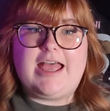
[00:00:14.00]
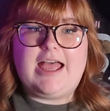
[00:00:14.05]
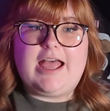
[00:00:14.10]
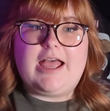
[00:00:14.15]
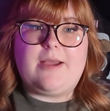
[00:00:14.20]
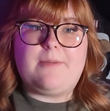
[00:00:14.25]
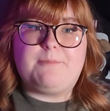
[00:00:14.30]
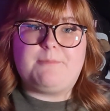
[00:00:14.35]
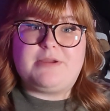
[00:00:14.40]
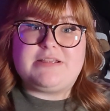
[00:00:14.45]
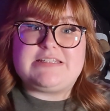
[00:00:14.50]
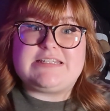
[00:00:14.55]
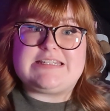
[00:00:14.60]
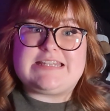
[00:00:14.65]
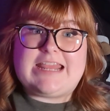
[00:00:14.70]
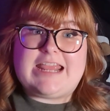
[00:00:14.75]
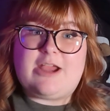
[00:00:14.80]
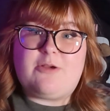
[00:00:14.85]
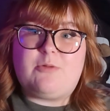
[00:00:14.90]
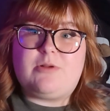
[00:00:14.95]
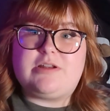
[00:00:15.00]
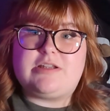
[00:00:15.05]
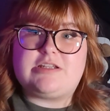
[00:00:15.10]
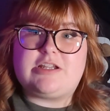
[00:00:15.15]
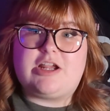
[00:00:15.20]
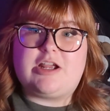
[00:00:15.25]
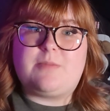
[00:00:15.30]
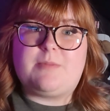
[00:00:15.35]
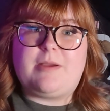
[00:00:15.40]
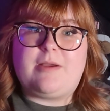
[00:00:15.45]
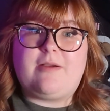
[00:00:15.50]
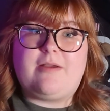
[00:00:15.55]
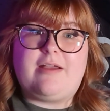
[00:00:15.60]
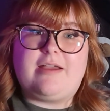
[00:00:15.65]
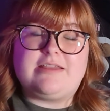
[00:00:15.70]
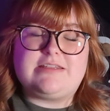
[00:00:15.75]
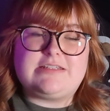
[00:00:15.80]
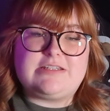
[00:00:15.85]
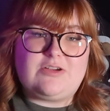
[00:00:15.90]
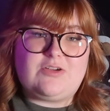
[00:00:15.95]
But today I want to talk about
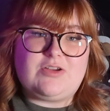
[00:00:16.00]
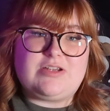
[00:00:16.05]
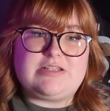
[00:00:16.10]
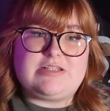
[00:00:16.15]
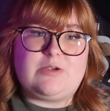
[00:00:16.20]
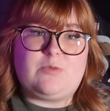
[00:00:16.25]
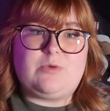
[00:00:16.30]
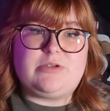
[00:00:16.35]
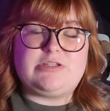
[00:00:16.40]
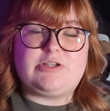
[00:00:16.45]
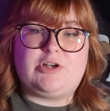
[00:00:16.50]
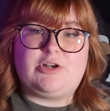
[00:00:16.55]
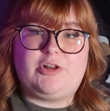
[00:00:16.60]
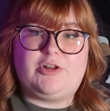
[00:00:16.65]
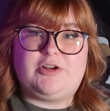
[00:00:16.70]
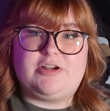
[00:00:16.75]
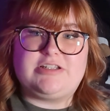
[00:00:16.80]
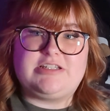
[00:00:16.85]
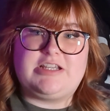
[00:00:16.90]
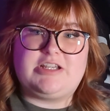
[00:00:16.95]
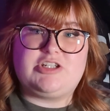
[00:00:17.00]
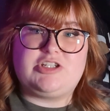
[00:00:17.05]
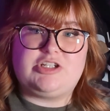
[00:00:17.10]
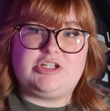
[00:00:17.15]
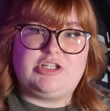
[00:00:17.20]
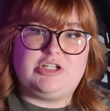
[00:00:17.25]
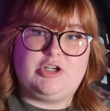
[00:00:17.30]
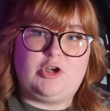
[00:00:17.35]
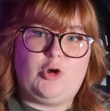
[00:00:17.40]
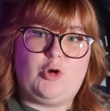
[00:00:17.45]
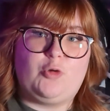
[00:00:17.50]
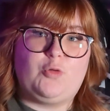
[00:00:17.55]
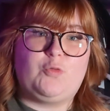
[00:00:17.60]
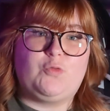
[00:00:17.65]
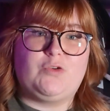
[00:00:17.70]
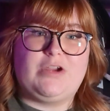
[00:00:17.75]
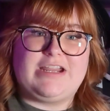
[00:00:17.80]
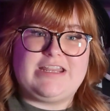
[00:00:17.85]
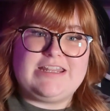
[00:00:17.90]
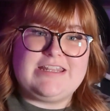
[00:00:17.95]
a series that we started on our TikTok called
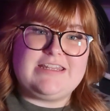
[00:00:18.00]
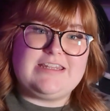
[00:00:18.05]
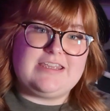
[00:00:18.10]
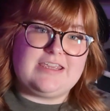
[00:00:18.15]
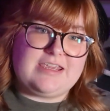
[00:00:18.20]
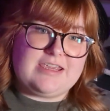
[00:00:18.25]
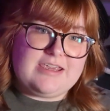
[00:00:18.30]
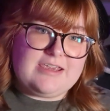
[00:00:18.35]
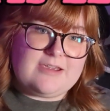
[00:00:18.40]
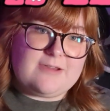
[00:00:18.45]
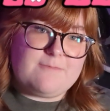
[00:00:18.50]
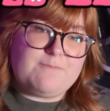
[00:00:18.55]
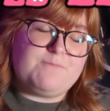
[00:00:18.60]
Rated E.